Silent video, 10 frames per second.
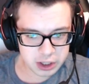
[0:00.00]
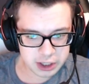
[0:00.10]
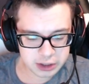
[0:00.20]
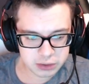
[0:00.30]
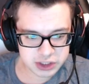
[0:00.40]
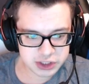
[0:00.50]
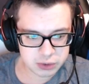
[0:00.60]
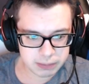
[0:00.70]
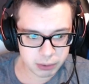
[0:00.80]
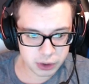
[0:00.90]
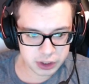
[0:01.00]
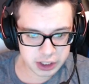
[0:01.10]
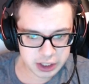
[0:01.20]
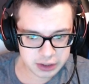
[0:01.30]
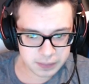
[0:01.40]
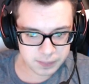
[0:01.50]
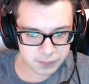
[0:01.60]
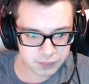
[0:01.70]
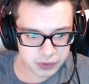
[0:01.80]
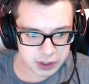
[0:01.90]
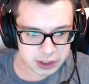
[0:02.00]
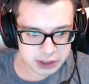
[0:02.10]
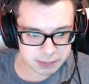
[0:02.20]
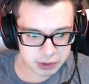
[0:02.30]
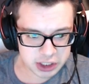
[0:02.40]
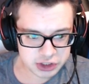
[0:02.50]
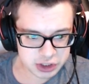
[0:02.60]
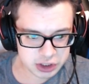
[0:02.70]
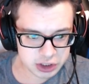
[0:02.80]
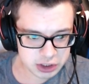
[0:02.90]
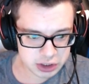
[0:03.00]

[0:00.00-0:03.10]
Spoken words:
It loses to Empoleon, surprisingly,